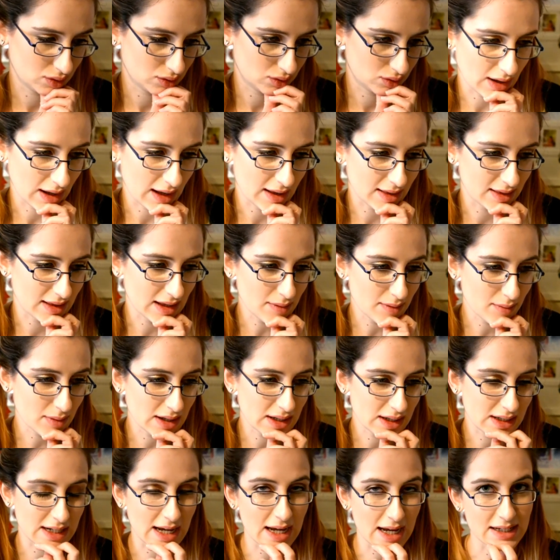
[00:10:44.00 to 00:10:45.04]
I think my
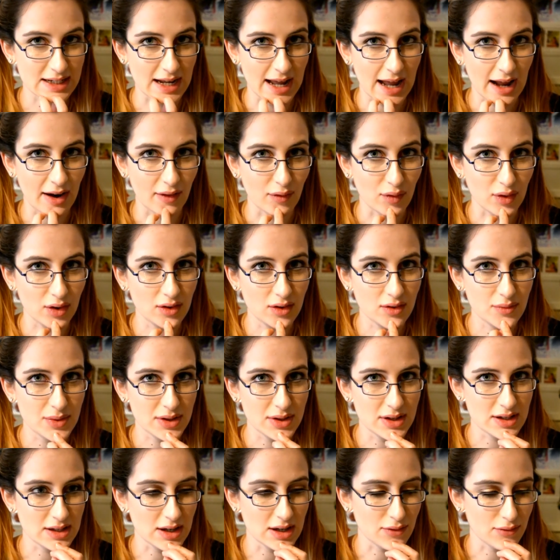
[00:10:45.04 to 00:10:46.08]
dead Ariel
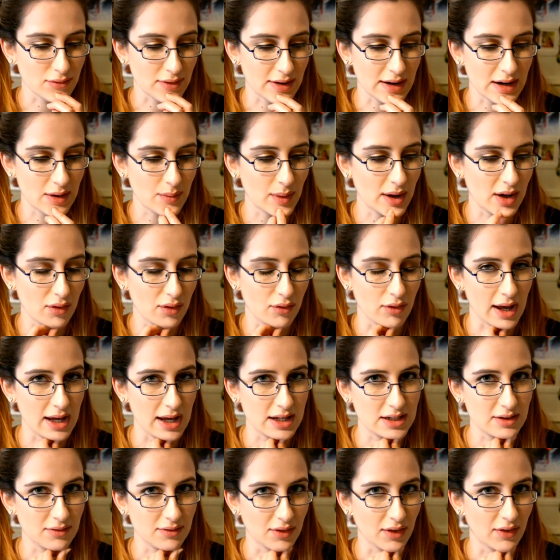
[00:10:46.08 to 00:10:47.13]
because I really went
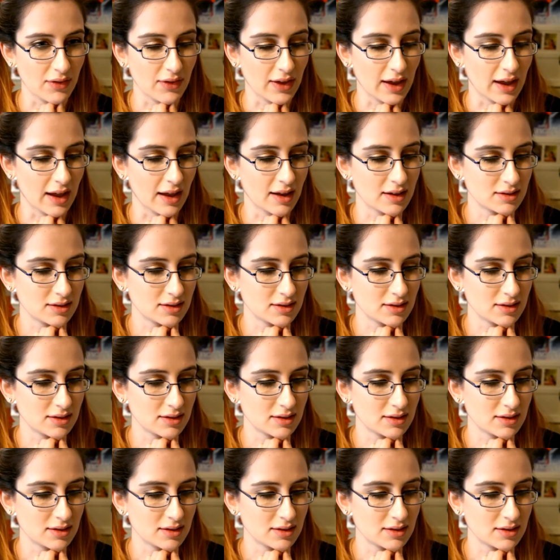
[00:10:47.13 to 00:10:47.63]
creative on that